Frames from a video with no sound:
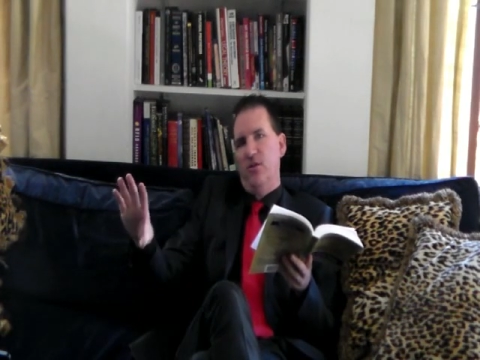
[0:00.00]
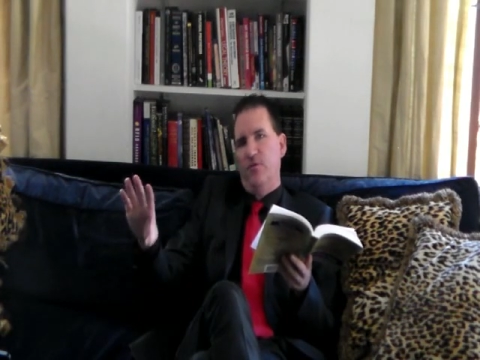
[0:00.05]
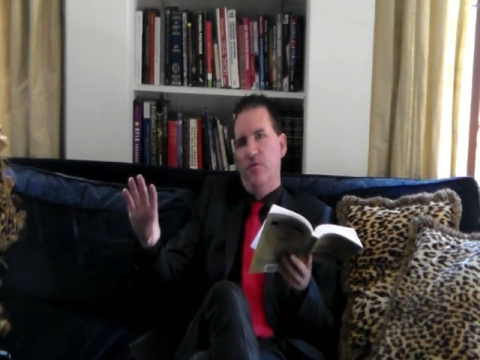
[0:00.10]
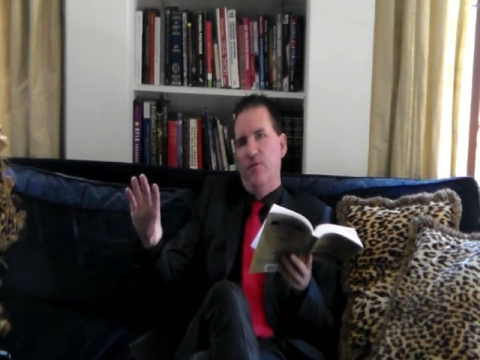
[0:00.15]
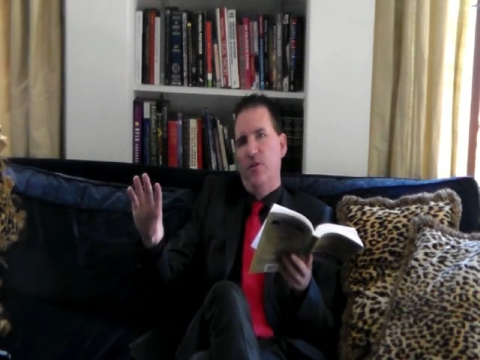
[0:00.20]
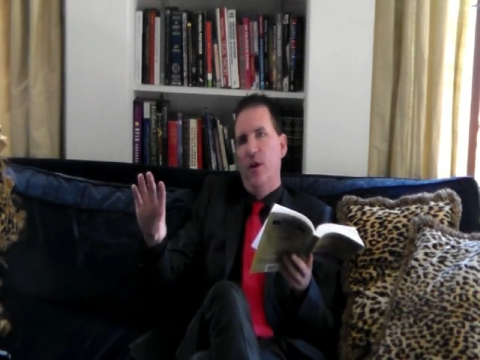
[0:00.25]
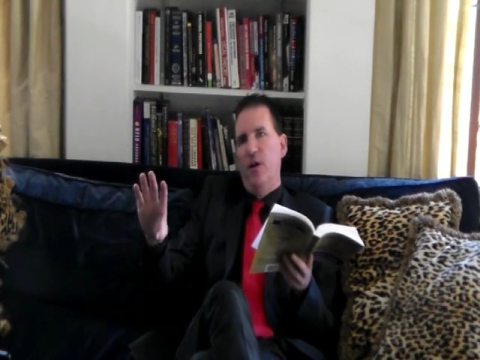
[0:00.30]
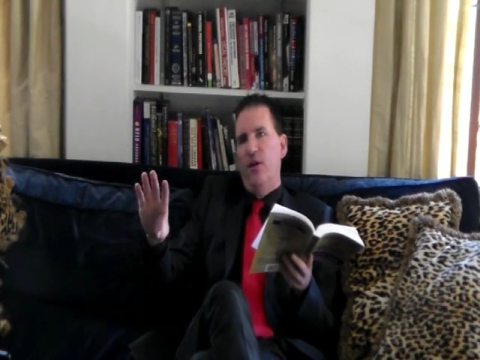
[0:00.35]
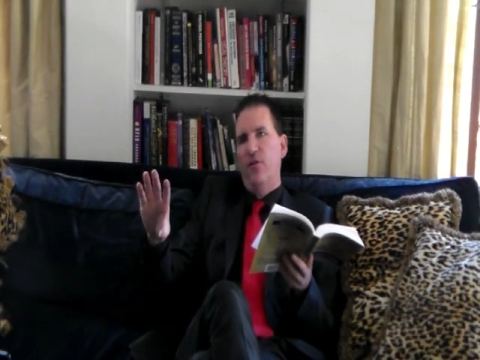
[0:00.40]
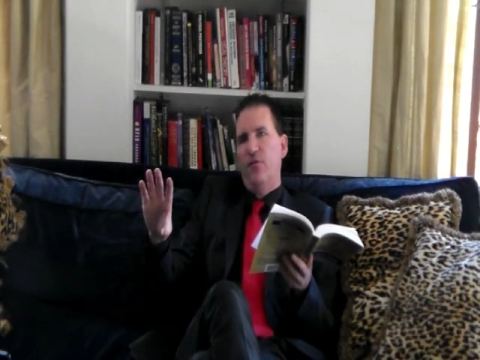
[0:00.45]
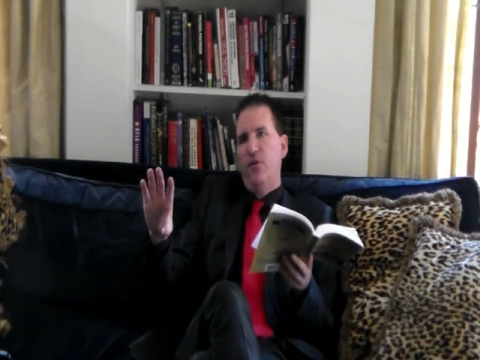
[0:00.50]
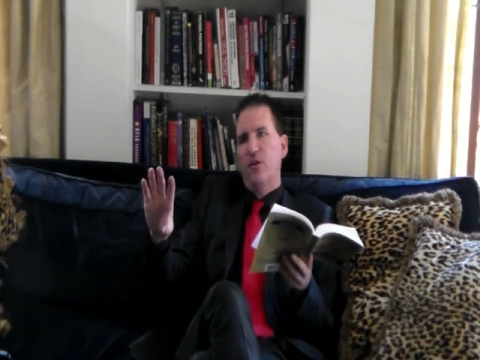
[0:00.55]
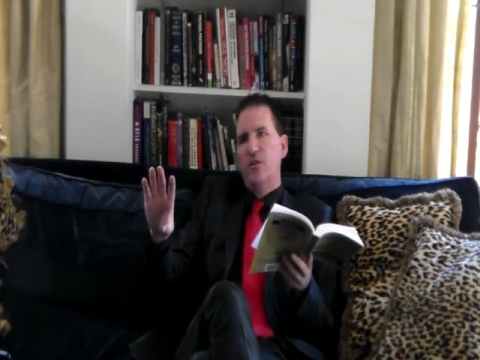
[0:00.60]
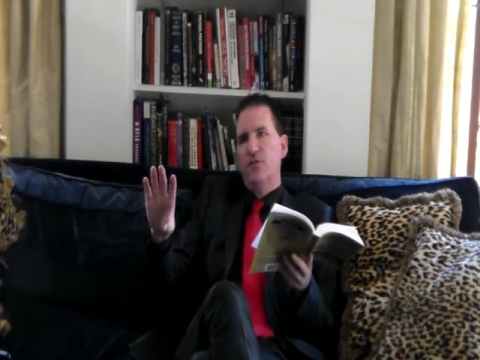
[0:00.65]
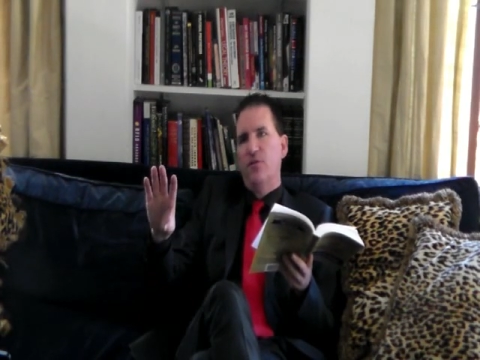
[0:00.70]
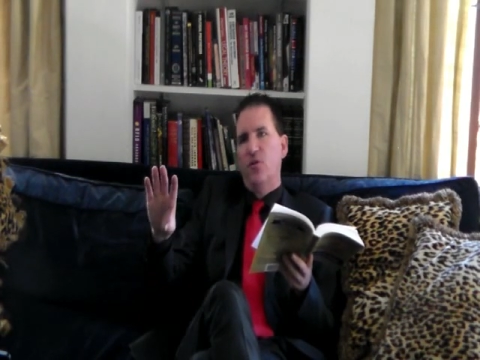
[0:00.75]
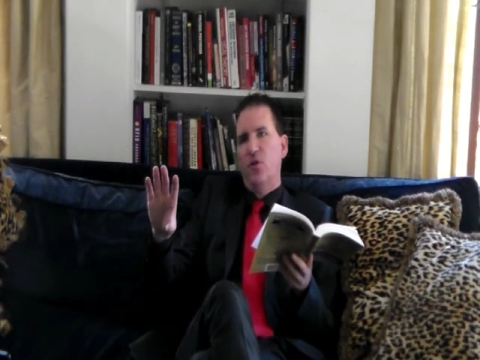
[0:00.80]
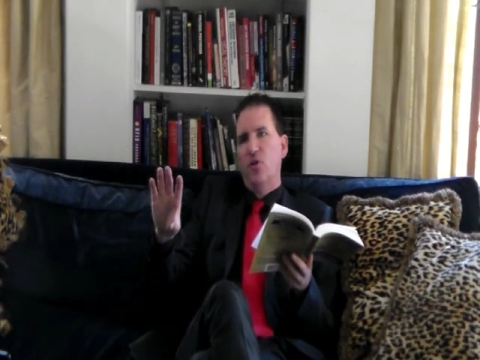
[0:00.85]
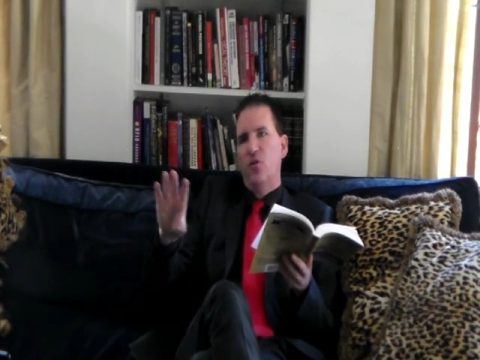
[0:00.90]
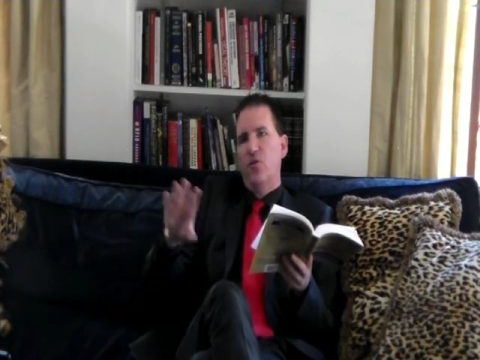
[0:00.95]
So
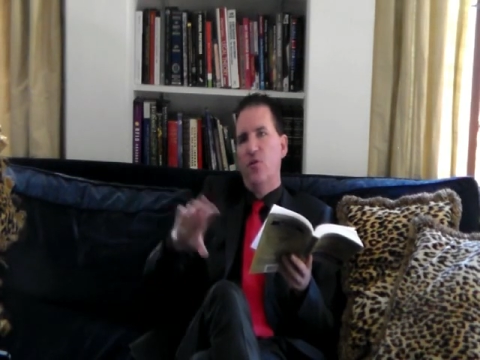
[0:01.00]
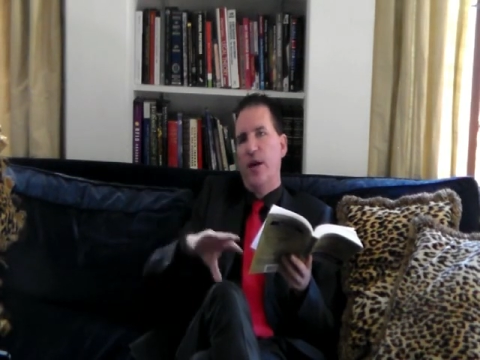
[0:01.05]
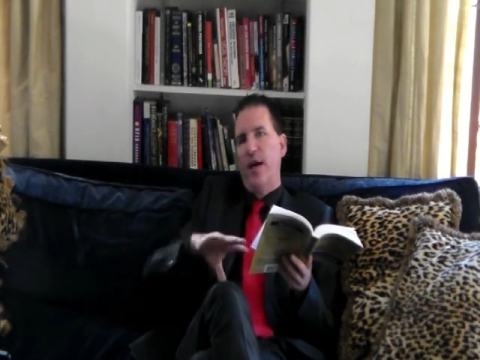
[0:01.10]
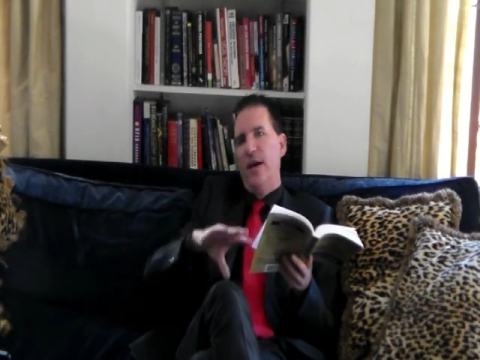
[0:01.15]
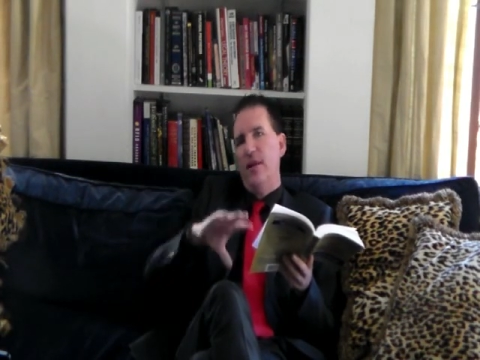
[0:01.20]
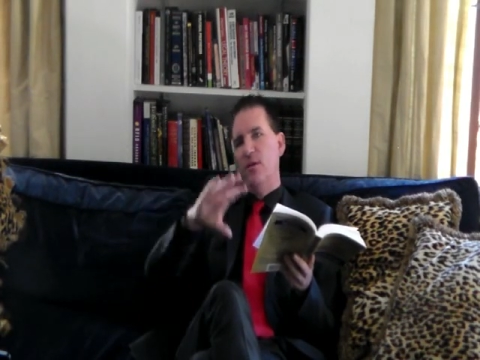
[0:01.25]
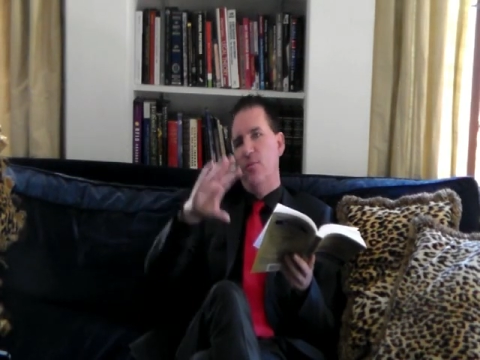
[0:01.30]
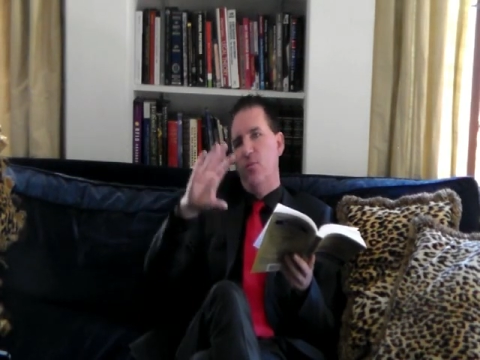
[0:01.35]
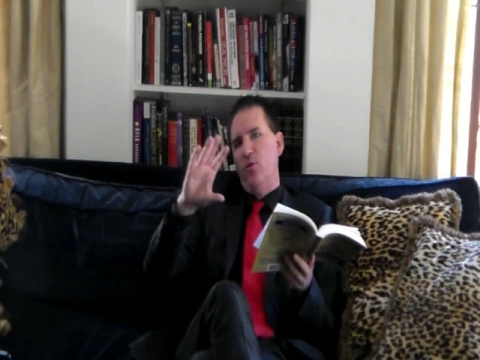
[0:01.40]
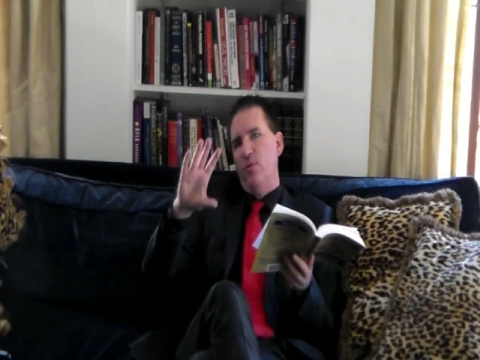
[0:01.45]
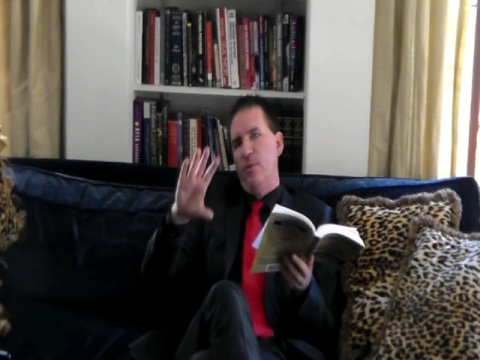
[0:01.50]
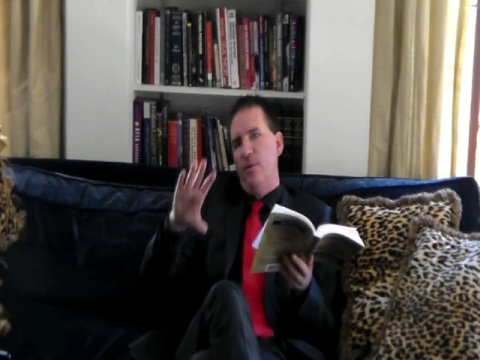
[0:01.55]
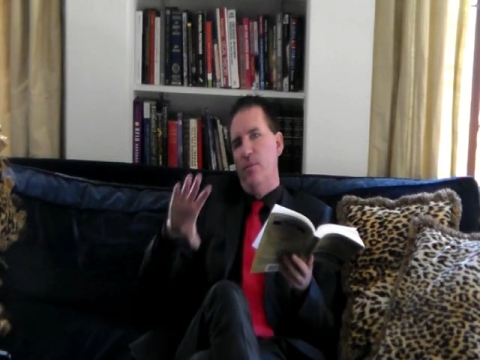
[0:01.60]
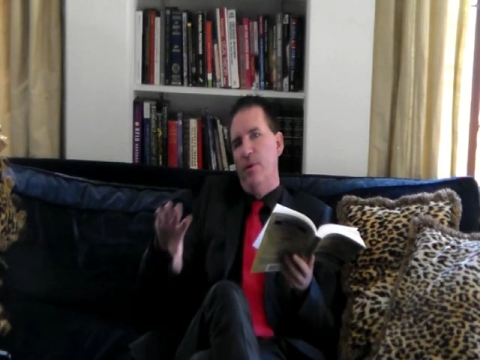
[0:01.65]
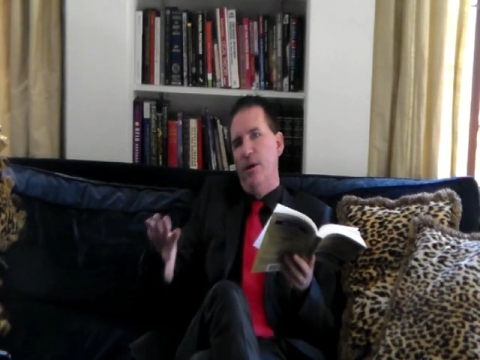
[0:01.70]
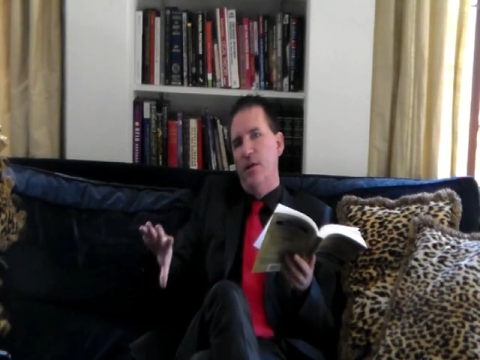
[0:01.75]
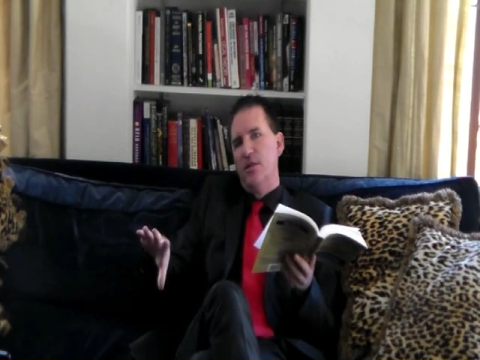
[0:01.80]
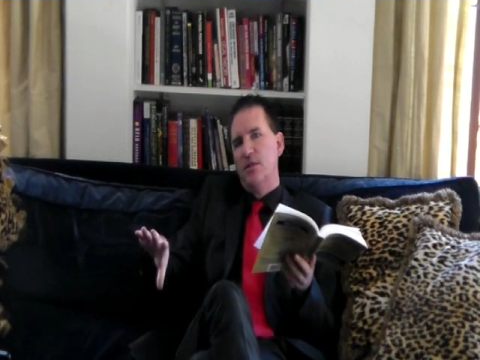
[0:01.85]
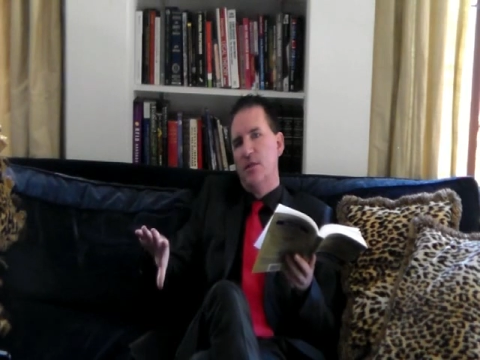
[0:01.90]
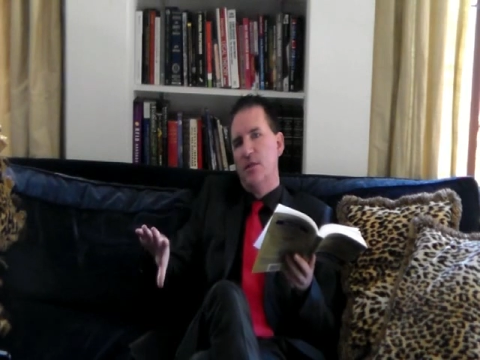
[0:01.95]
first of all, you don't get the boom
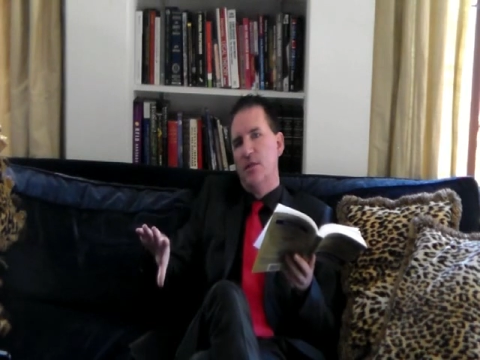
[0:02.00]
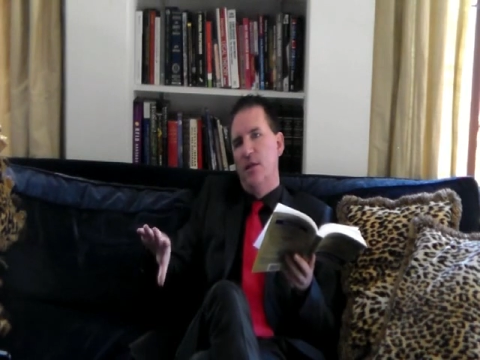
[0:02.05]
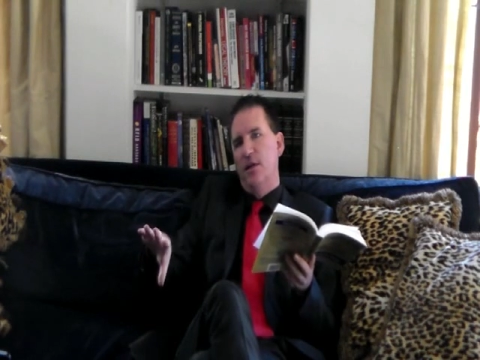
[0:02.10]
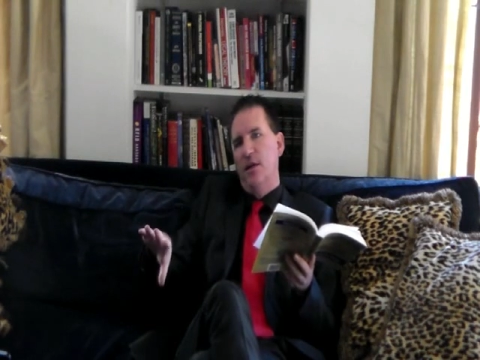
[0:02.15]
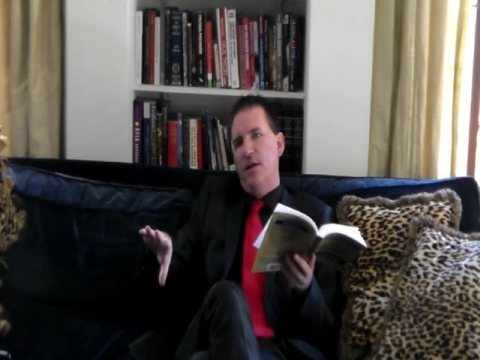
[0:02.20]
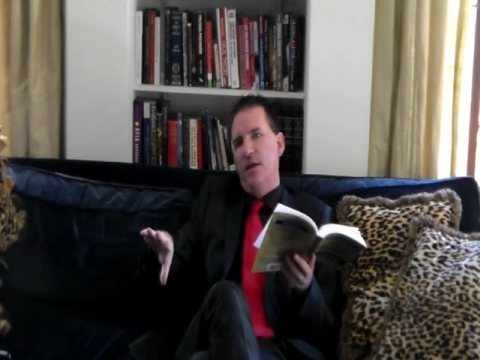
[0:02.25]
and bust,